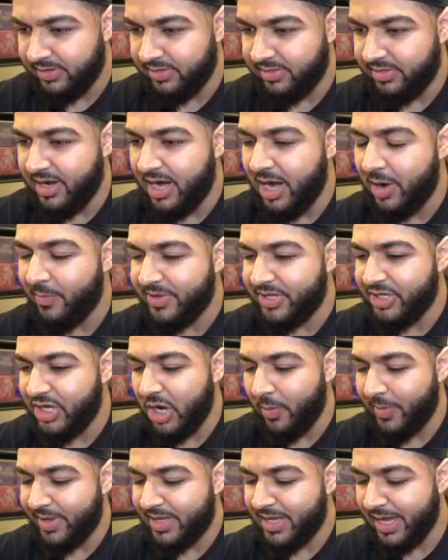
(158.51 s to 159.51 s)
There we
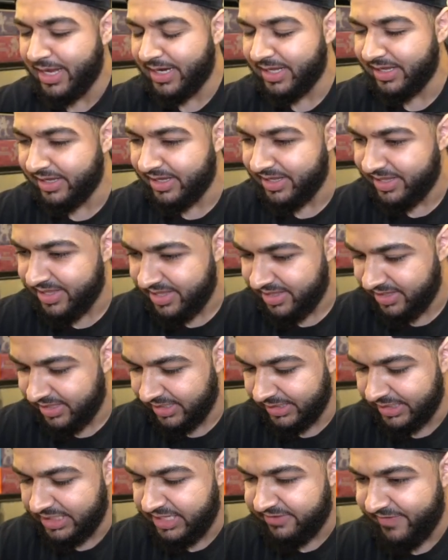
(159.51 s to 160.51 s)
go. We got a
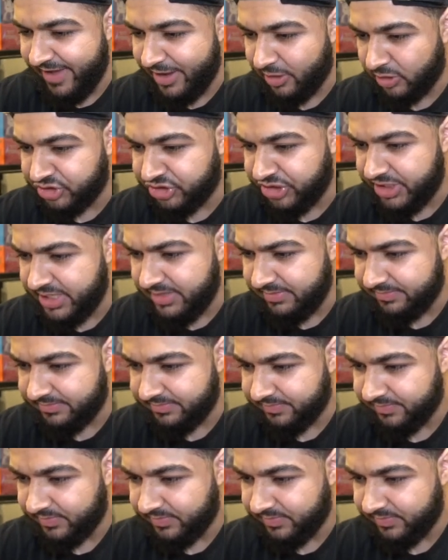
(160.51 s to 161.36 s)
Leaf Energy.